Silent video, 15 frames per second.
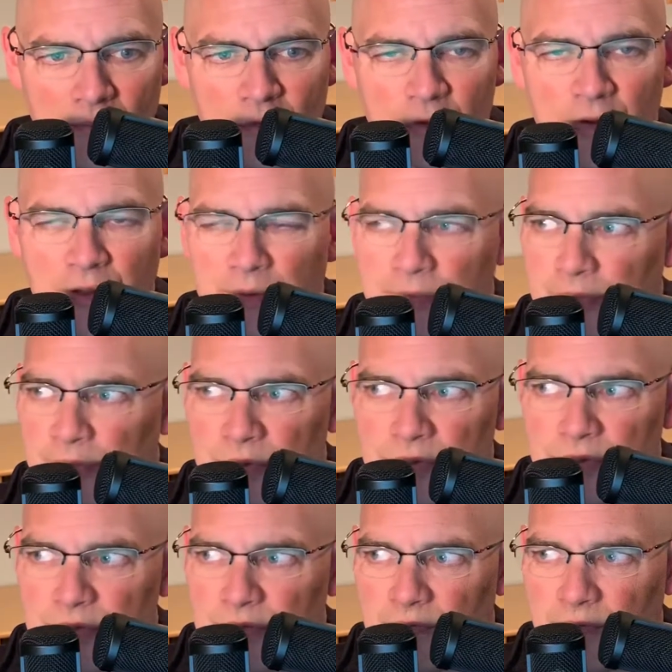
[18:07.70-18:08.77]
Drug
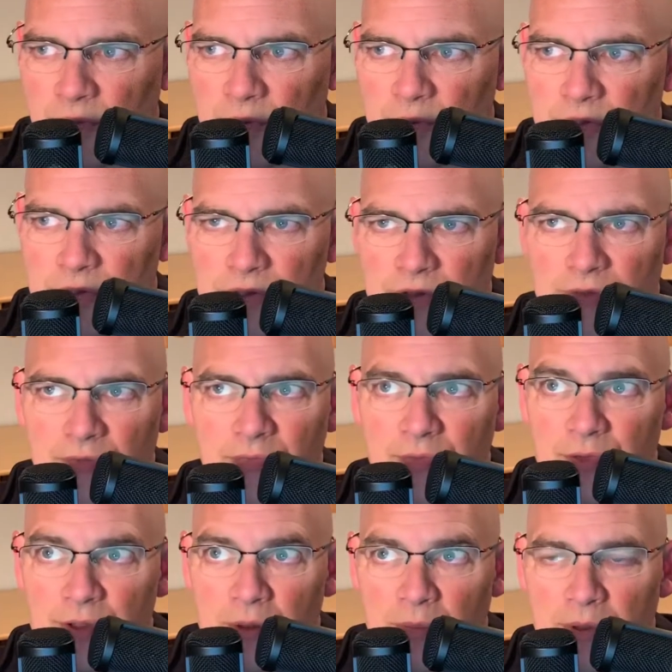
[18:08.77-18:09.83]
abuse, of course, for
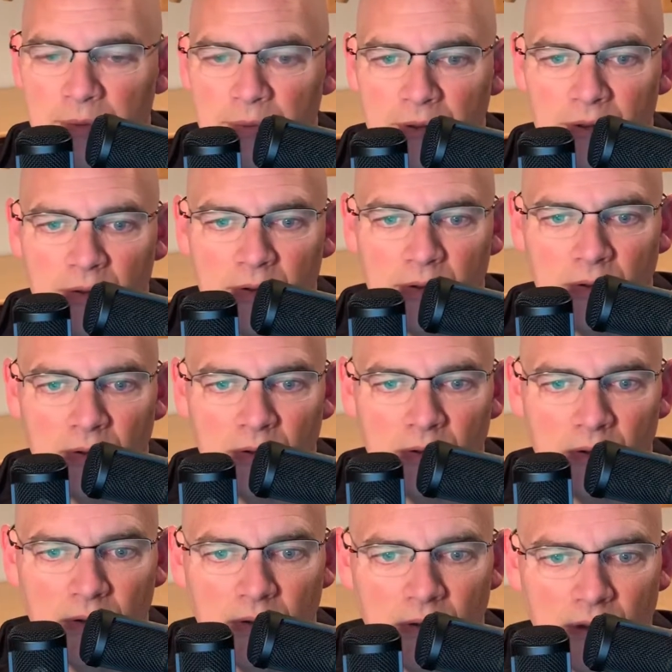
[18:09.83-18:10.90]
some people
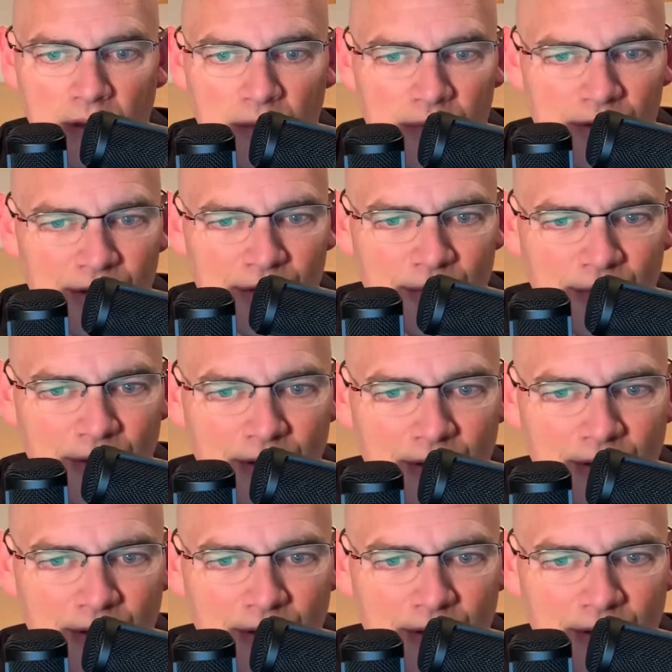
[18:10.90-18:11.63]
comes into it.